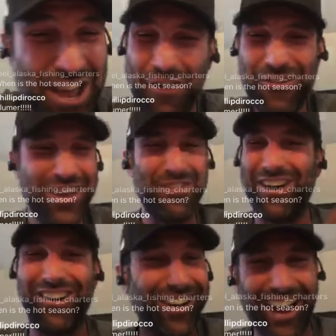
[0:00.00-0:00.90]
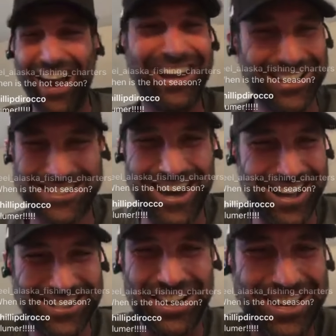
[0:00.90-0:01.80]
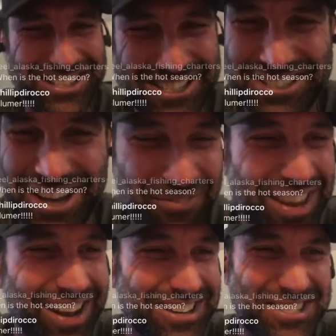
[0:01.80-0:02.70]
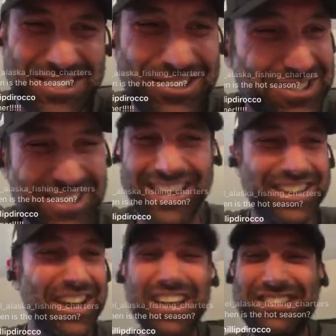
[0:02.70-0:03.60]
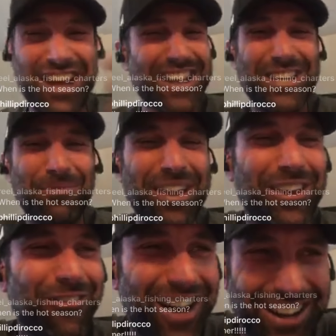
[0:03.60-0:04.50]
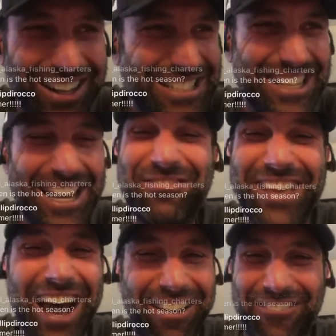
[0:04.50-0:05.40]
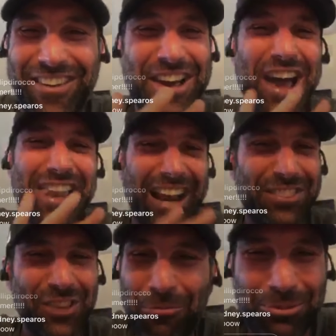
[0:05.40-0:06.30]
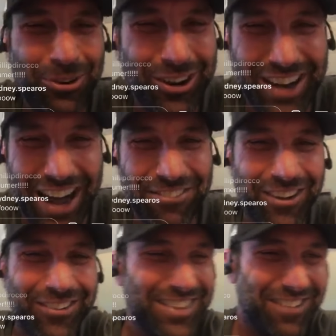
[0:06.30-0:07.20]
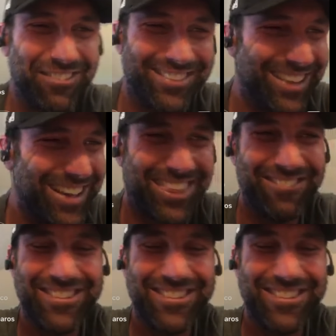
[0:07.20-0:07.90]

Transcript: We all kind of just started just jumping in our suits and trying to jump in the water at the same time. Like no program, no rhythm or nothing.